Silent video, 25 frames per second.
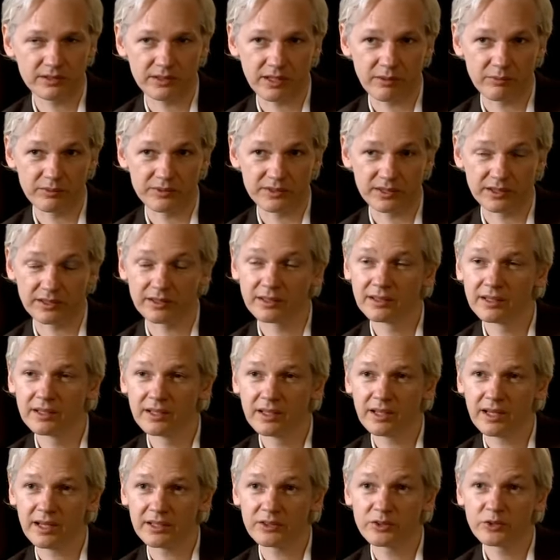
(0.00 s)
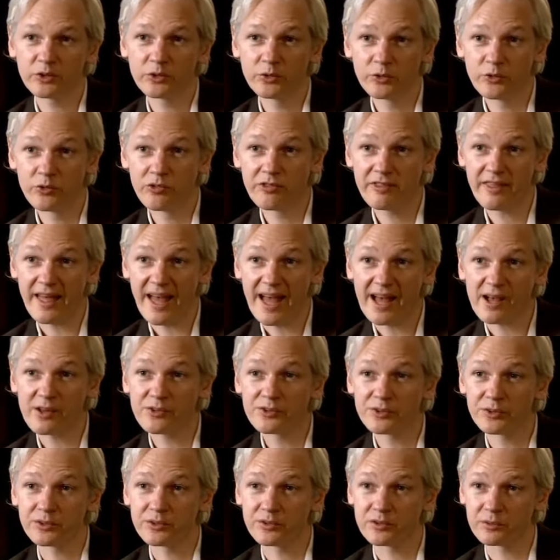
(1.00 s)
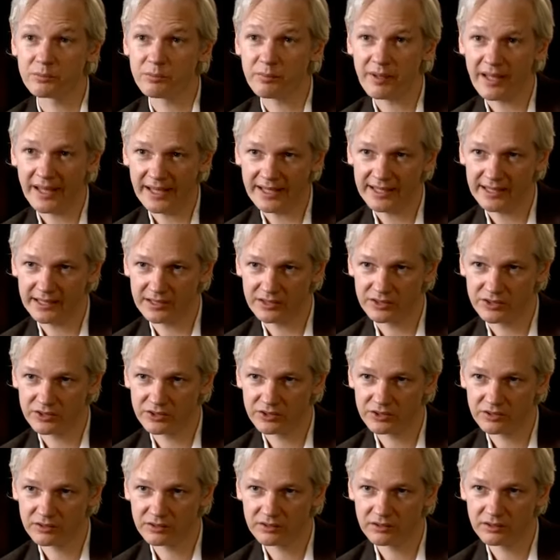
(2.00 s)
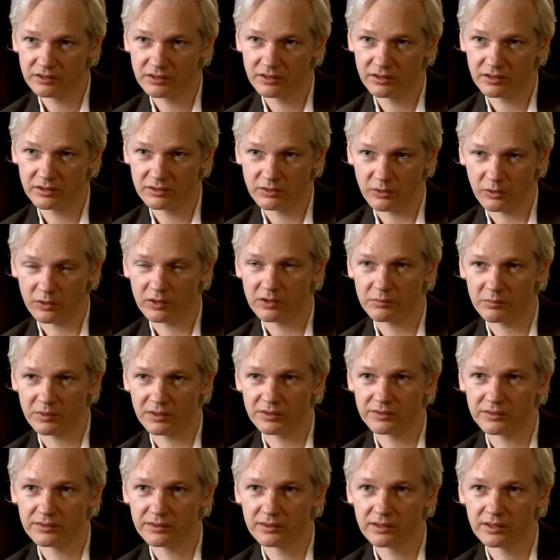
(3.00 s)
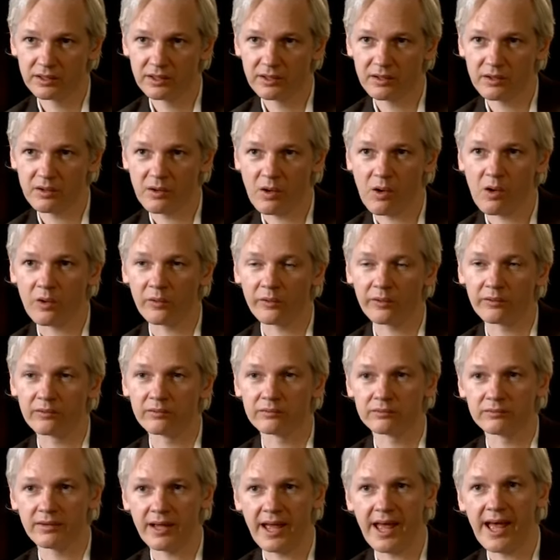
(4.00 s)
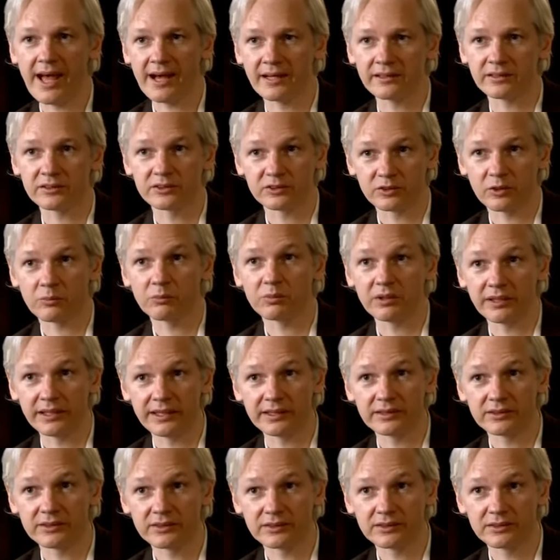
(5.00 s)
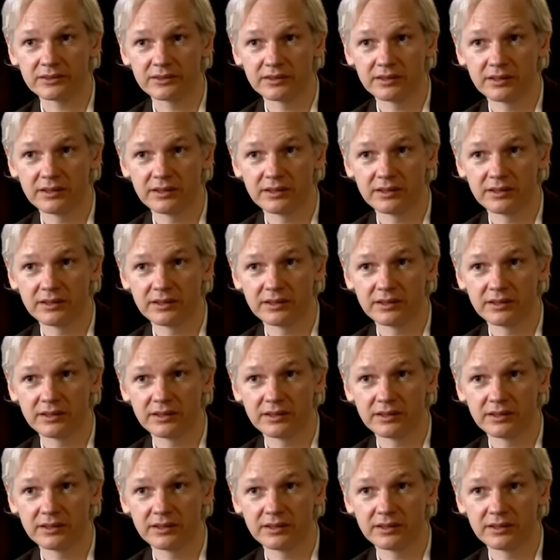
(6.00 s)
That was a 2,000-page document on how to stop leaks